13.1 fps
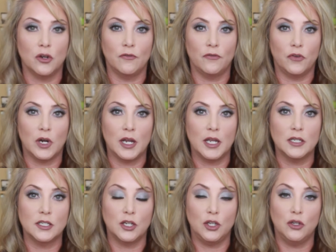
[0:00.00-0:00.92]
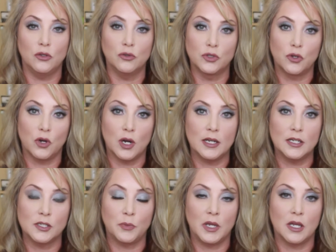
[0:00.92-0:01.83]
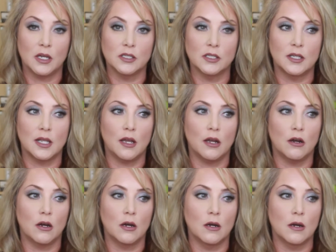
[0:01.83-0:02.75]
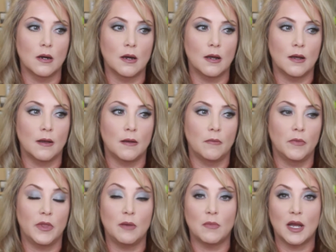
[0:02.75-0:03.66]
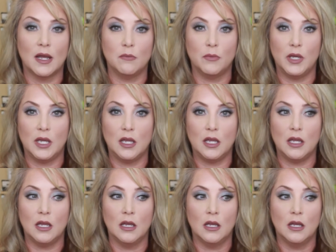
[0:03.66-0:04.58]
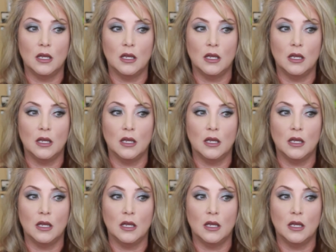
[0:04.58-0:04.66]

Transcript: afraid to use grays because they are, um, they might be